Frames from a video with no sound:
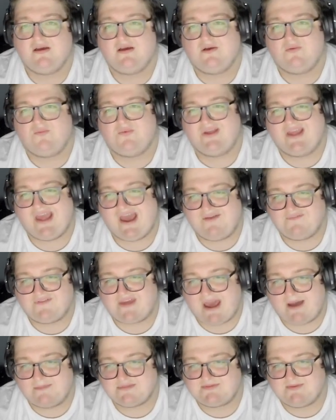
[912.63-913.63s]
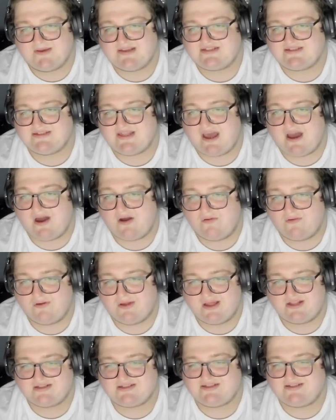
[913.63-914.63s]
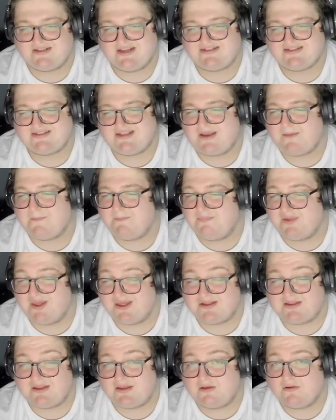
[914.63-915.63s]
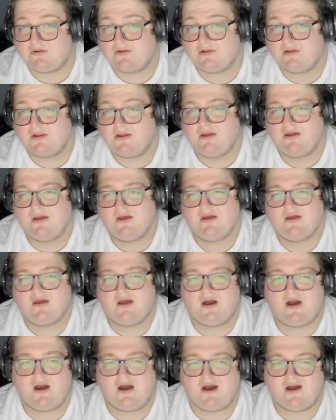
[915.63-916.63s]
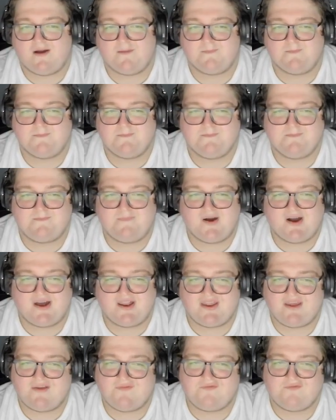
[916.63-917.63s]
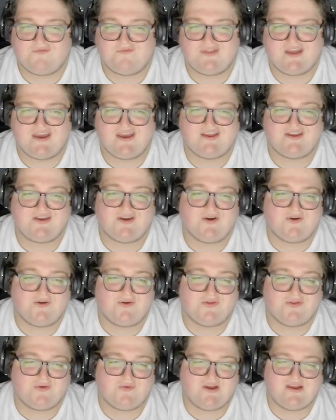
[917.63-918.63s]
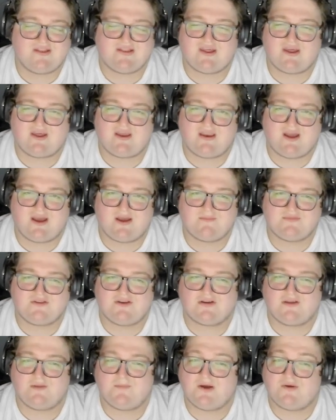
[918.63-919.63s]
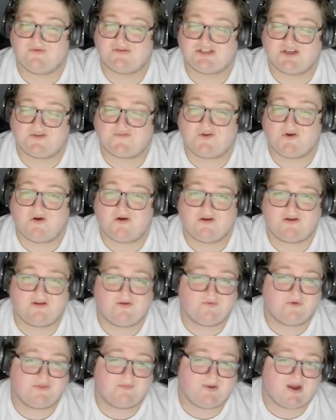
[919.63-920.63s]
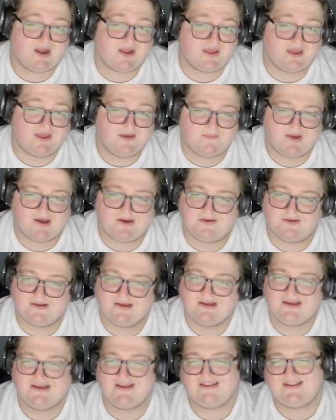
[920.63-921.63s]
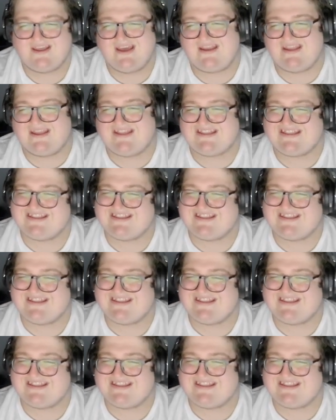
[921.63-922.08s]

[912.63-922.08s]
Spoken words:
We have cap space now. It's not a big deal. But if they go the way that I'm talking about with Jeff Carter, with buying him out, then it